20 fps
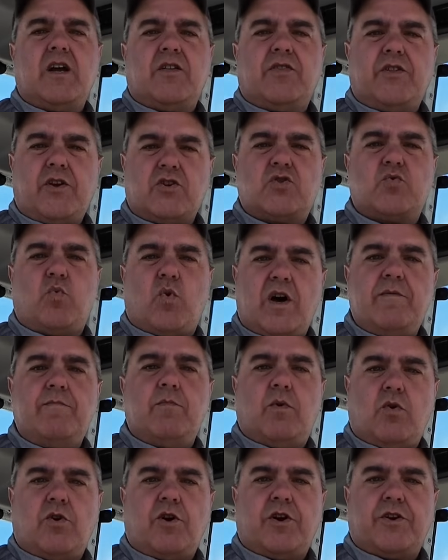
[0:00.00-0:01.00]
There's one
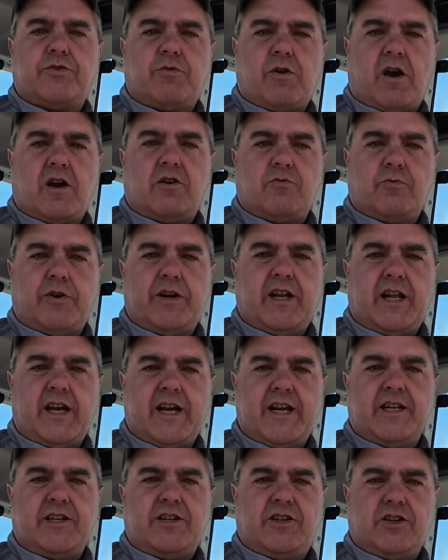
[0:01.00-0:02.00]
more throttle-related